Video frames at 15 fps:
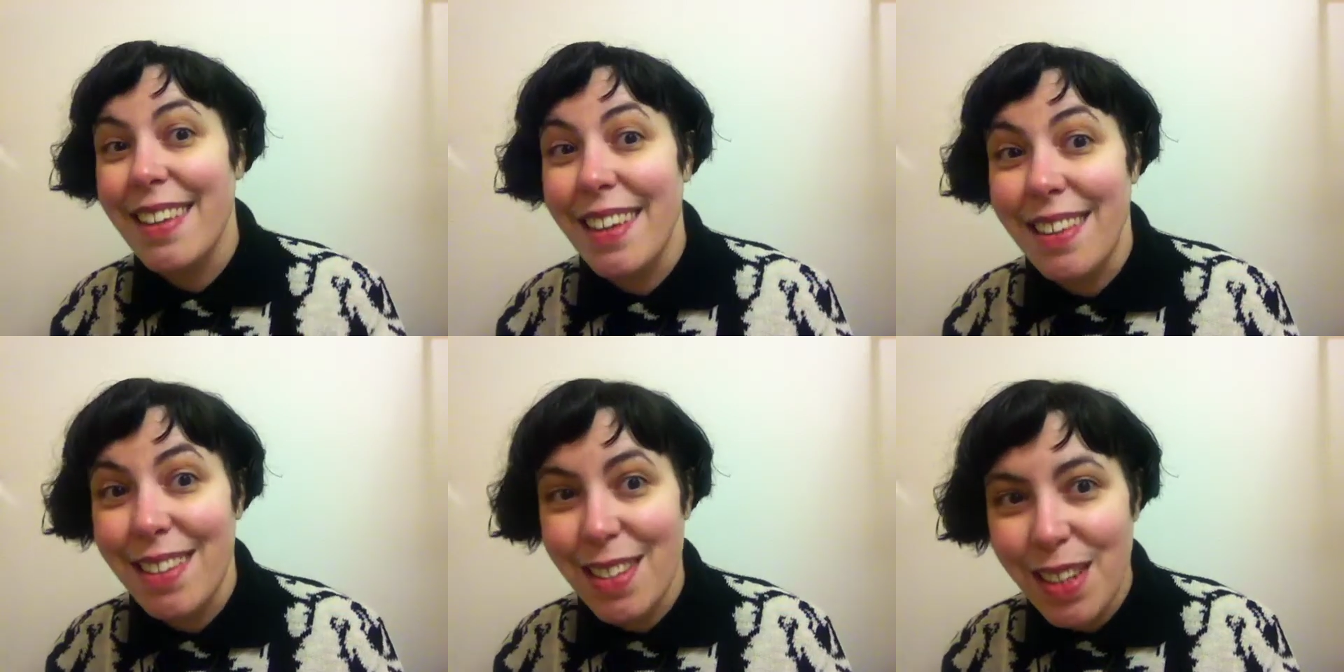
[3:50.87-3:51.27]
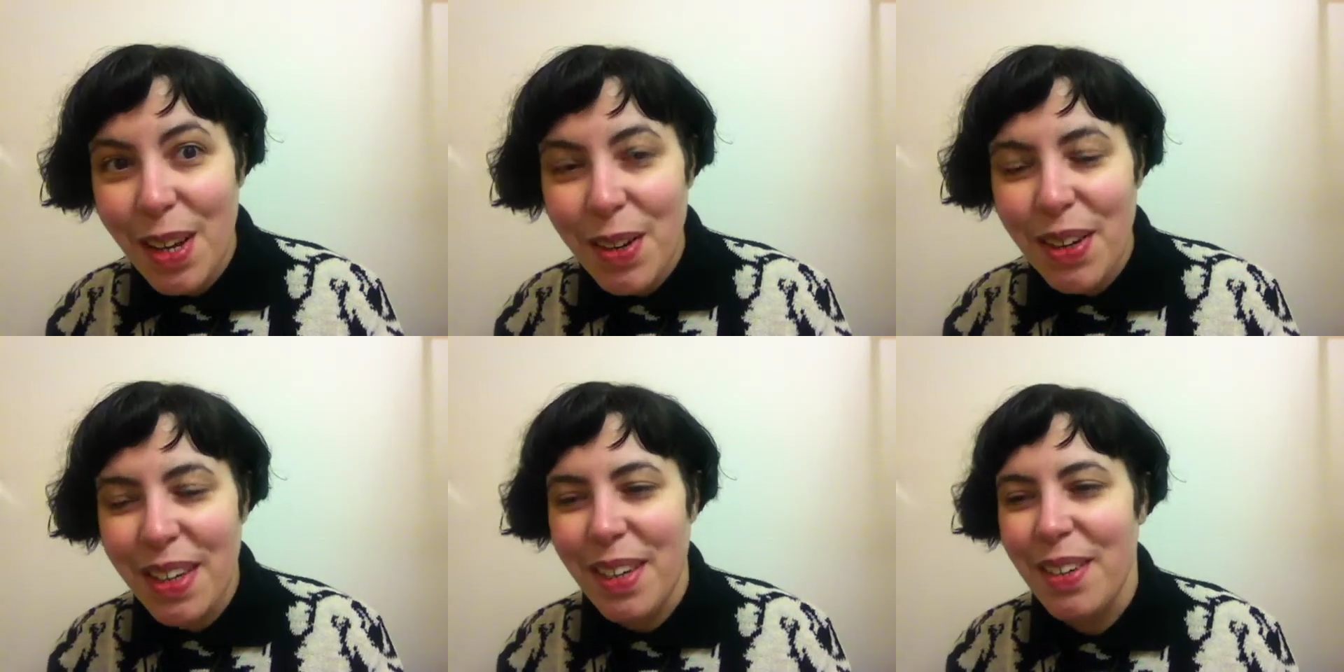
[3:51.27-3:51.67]
get to
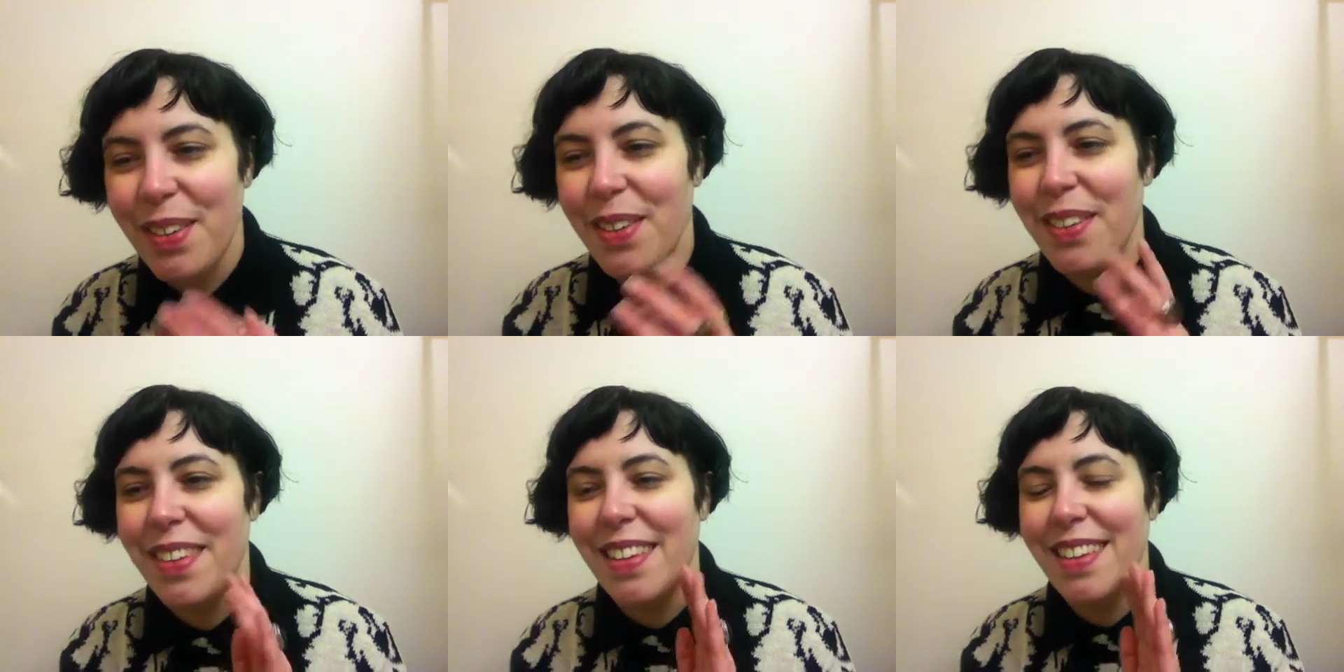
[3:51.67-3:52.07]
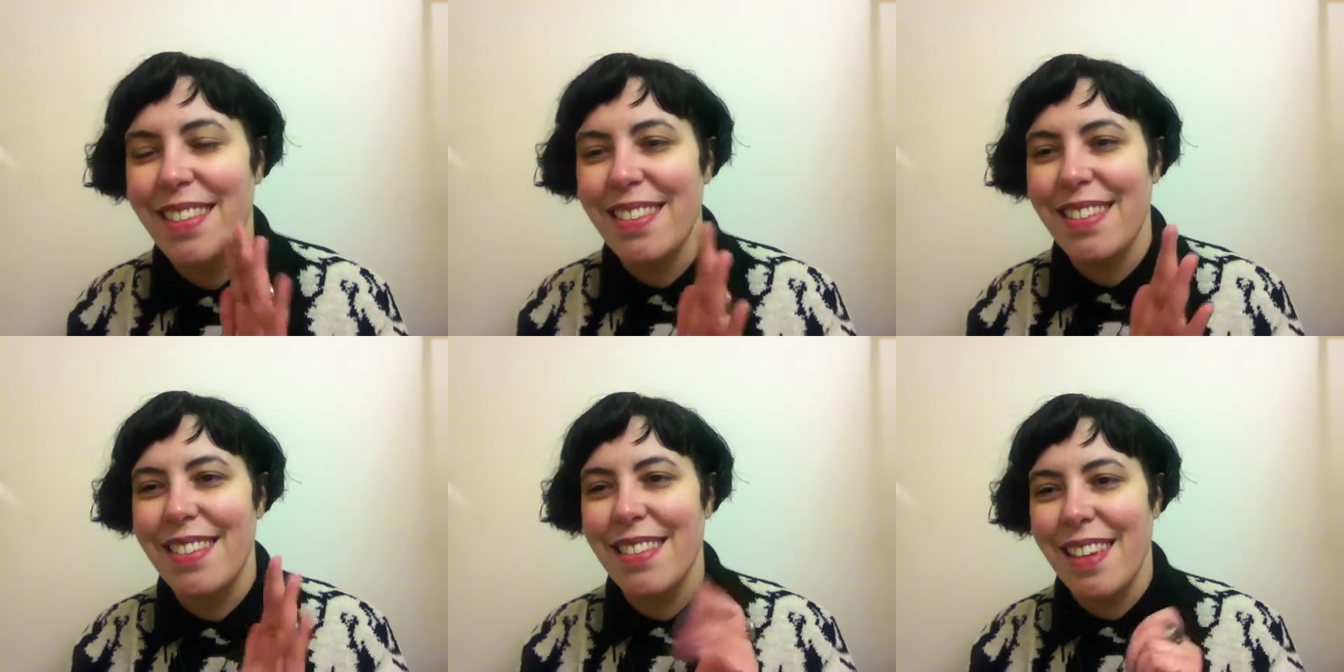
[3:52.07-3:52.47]
know you, and
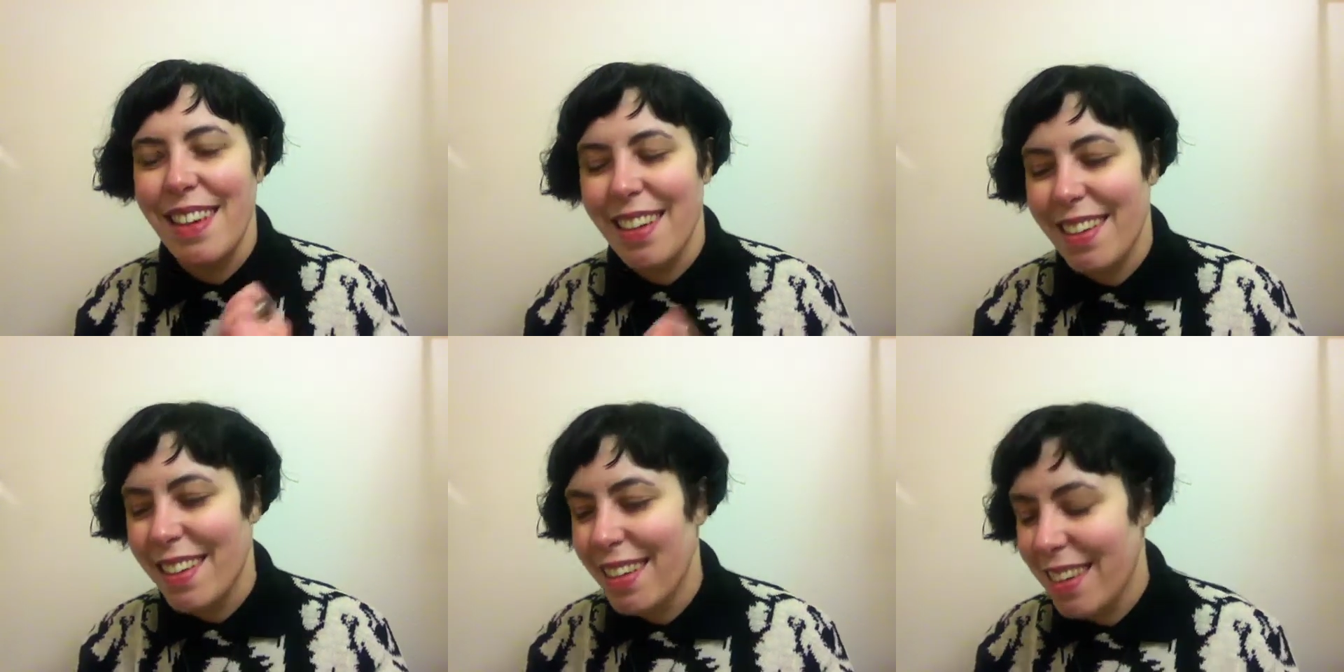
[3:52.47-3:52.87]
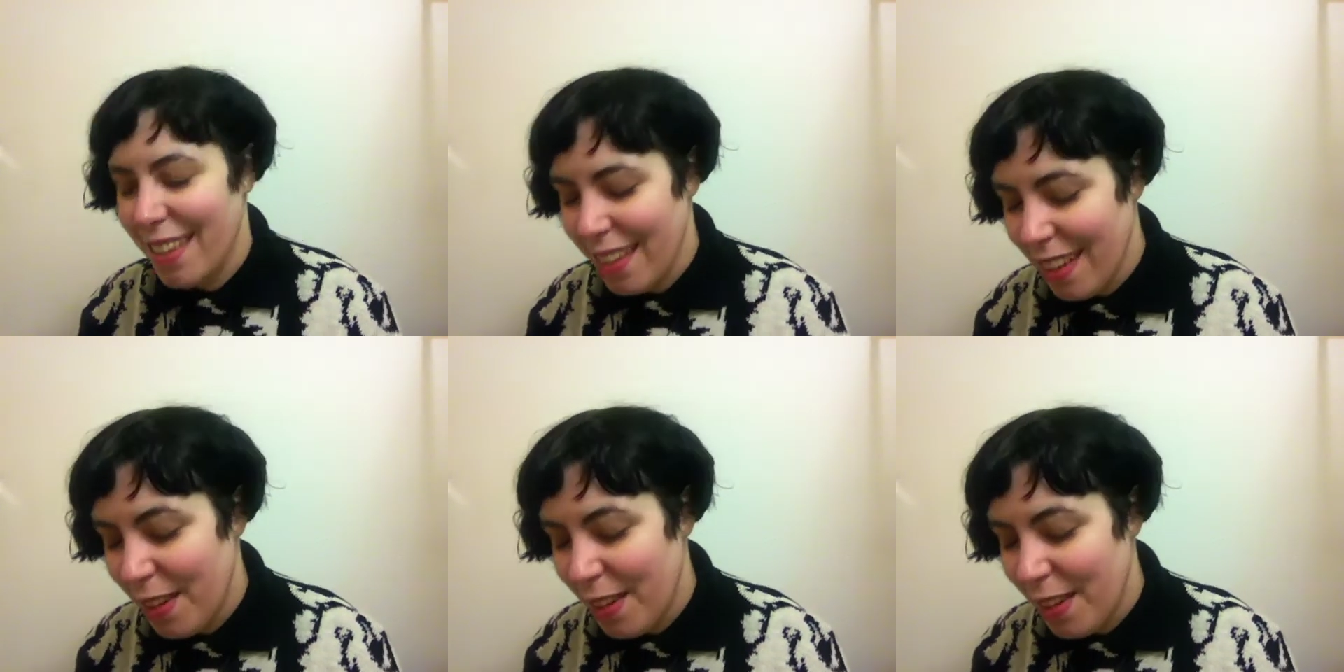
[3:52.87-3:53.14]
it's just, like,